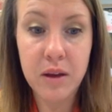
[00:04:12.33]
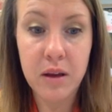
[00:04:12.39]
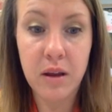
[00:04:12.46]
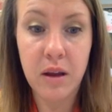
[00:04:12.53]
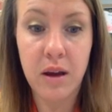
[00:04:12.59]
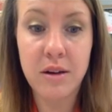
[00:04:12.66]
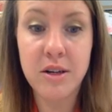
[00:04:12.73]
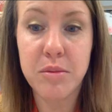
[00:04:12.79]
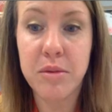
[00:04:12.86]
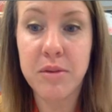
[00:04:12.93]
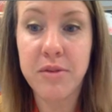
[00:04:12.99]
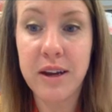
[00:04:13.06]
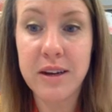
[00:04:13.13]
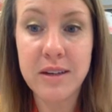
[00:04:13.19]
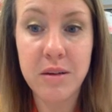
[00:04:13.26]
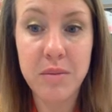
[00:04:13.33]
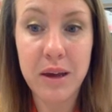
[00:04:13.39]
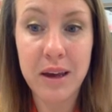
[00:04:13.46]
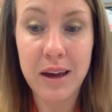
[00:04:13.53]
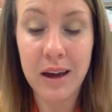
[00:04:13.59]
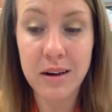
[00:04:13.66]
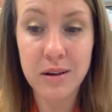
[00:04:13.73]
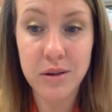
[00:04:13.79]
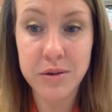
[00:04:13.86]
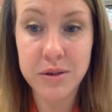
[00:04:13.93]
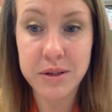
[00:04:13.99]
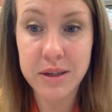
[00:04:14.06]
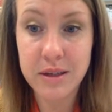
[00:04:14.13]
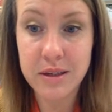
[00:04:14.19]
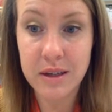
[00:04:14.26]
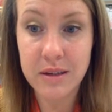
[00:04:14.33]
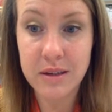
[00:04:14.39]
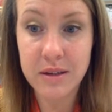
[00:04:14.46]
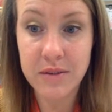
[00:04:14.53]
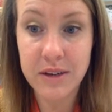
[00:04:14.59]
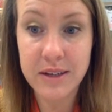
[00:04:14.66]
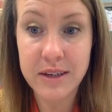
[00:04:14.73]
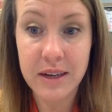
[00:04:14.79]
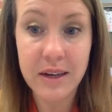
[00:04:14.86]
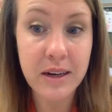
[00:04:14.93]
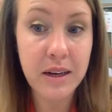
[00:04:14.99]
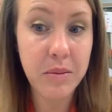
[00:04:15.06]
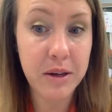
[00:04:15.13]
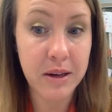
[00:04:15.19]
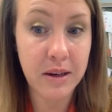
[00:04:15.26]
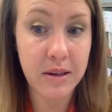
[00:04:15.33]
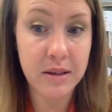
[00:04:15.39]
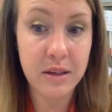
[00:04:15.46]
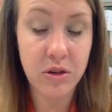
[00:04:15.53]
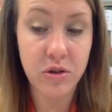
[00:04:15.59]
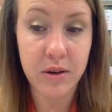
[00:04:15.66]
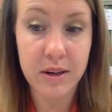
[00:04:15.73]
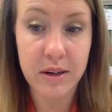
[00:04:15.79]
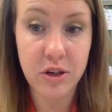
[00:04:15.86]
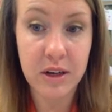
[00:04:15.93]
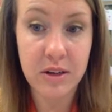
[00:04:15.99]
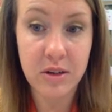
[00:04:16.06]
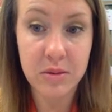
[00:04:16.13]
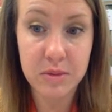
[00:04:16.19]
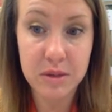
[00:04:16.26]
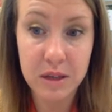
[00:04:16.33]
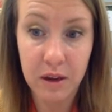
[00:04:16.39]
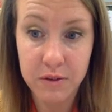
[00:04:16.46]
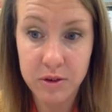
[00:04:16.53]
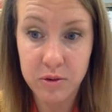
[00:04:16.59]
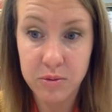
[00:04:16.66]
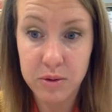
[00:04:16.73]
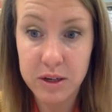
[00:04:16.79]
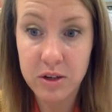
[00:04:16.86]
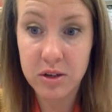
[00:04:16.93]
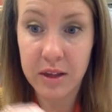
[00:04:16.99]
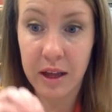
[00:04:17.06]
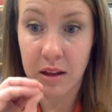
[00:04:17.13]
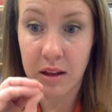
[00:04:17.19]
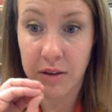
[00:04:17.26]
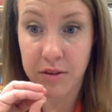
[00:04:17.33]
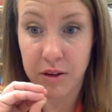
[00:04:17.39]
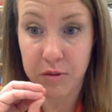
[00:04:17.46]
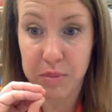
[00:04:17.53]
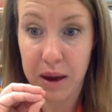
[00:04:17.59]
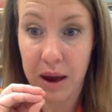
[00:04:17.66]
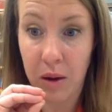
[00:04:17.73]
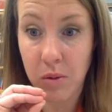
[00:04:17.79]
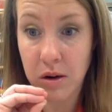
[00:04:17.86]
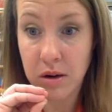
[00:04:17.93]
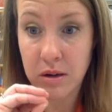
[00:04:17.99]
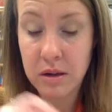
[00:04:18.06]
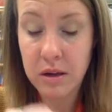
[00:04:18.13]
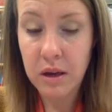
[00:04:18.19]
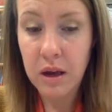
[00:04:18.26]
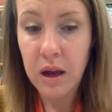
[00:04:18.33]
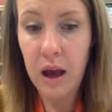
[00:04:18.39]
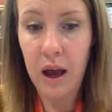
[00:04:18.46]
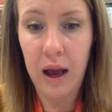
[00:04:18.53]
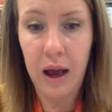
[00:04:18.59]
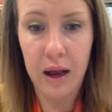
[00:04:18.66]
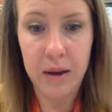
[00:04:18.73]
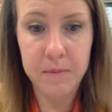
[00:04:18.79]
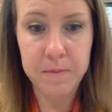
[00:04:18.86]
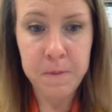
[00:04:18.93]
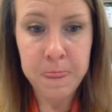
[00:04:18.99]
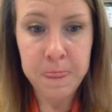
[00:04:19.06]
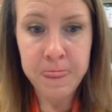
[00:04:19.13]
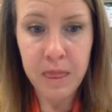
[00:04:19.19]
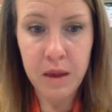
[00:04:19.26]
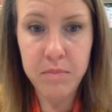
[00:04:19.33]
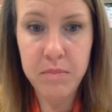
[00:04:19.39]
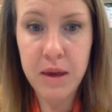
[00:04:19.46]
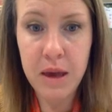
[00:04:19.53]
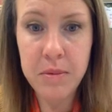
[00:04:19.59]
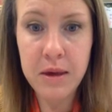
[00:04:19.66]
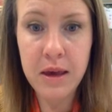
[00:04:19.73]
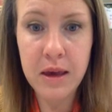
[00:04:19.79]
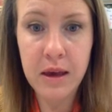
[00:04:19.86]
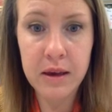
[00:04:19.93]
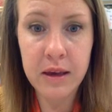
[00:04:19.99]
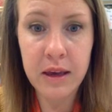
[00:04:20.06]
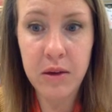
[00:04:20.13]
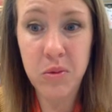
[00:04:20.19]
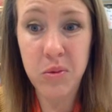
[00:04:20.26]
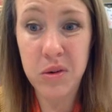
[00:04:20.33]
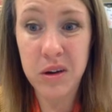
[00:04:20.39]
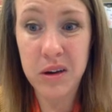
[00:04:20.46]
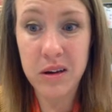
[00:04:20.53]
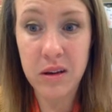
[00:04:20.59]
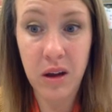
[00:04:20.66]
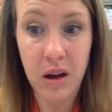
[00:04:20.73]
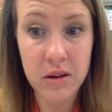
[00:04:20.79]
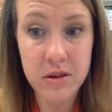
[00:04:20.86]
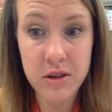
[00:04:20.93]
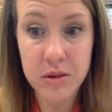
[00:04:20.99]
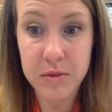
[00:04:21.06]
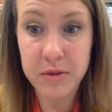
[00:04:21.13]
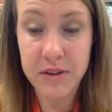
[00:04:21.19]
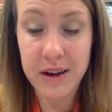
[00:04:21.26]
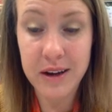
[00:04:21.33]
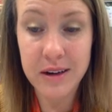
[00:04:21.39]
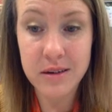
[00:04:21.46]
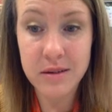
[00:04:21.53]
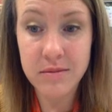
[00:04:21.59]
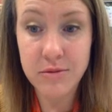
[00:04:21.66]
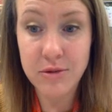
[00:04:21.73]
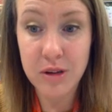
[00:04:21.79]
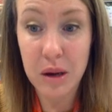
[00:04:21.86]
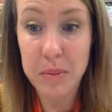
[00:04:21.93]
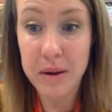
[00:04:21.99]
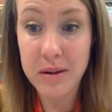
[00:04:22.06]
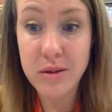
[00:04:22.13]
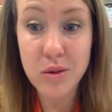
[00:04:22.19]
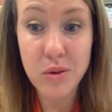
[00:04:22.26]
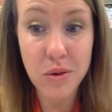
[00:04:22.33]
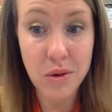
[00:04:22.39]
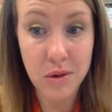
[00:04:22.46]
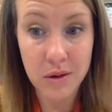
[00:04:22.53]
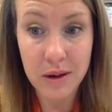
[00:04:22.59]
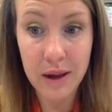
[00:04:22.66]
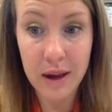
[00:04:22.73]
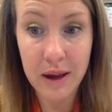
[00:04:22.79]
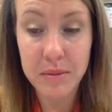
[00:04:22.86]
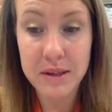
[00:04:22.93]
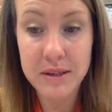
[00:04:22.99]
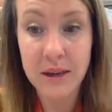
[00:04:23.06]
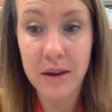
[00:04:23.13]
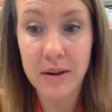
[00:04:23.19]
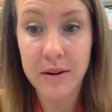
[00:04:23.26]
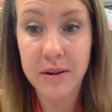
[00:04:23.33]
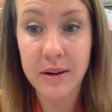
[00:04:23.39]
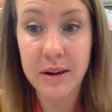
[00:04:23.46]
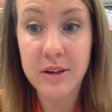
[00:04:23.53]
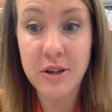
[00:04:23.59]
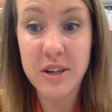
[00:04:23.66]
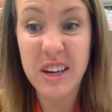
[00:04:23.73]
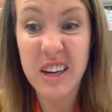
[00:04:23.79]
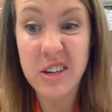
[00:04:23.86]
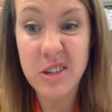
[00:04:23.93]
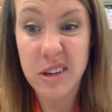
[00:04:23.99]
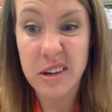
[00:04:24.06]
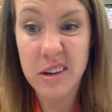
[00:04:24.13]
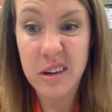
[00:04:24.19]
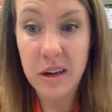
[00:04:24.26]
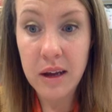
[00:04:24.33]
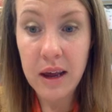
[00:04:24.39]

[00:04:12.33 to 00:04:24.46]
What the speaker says: Long-term effect, he may kind of lose his sense of identity because he's trying to change himself to reach that level of power. Maybe he would long-term effect drop out of school and miss out on an education.